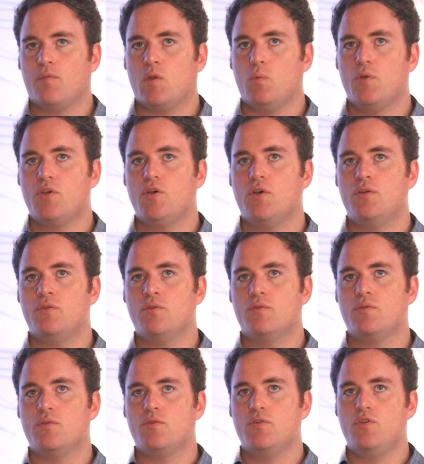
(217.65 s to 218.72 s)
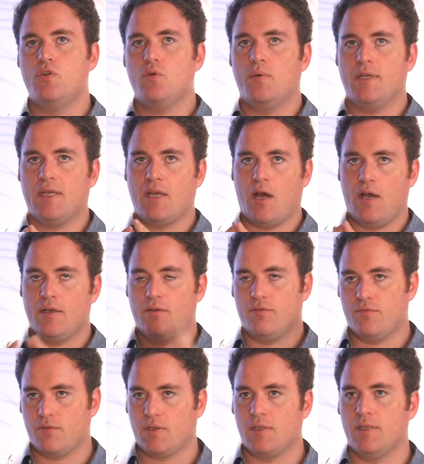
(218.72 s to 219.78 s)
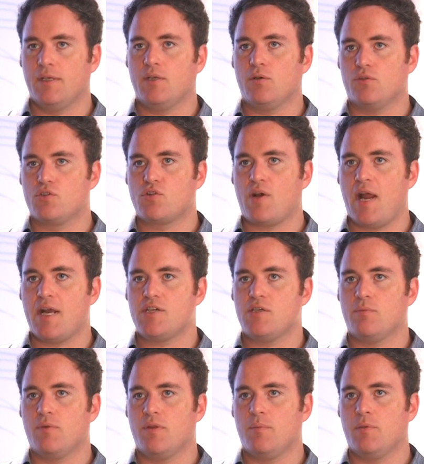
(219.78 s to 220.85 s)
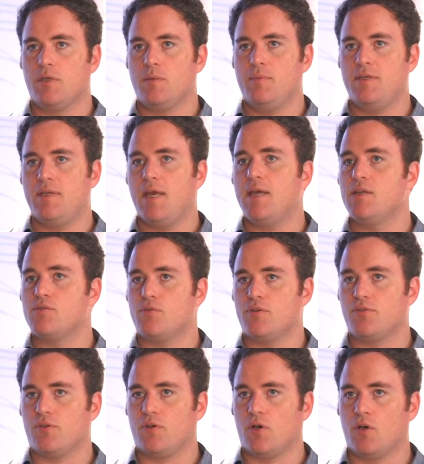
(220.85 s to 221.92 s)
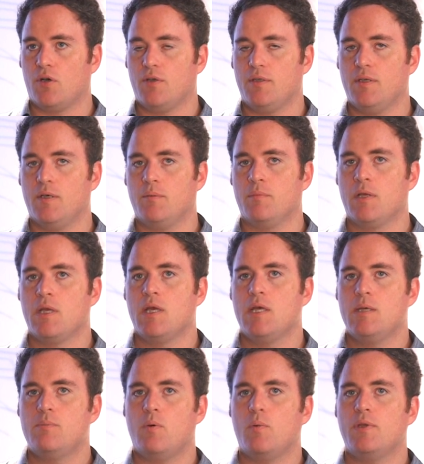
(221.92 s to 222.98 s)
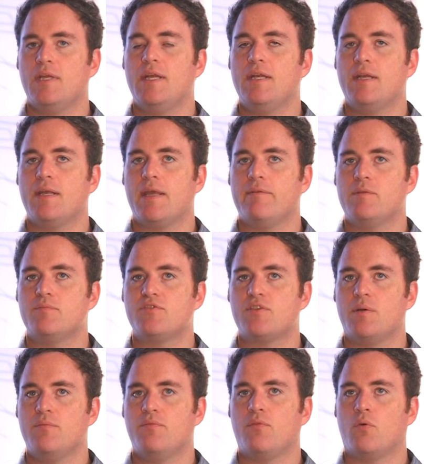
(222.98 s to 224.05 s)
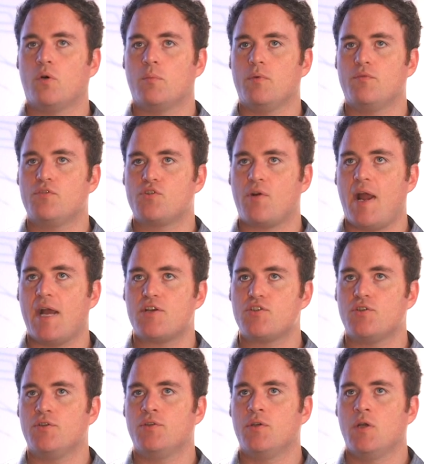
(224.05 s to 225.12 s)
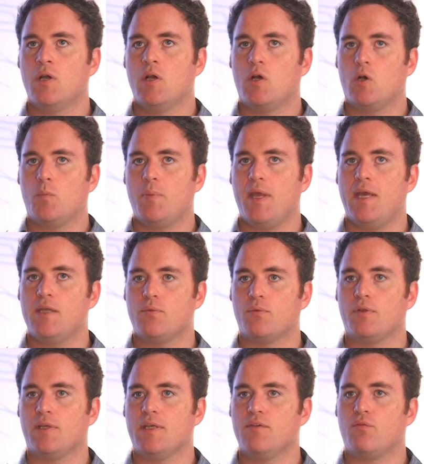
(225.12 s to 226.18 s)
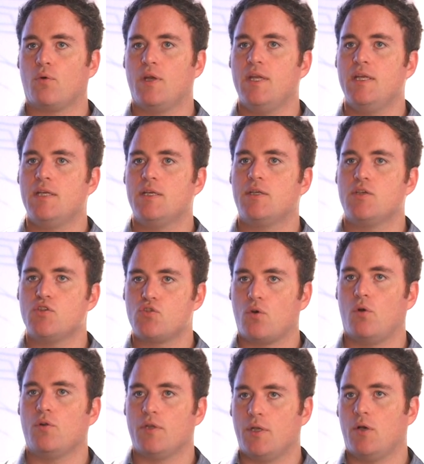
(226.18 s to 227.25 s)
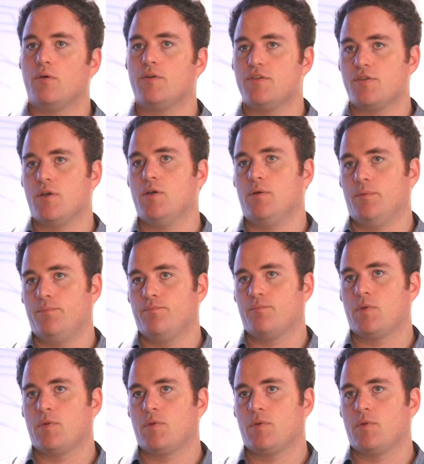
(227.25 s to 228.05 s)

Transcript: we couldn't do any kind of clinical traction with him. It could be dangerous and hurt him, but we needed to give him some form of traction or pain relief where he could control it on his own.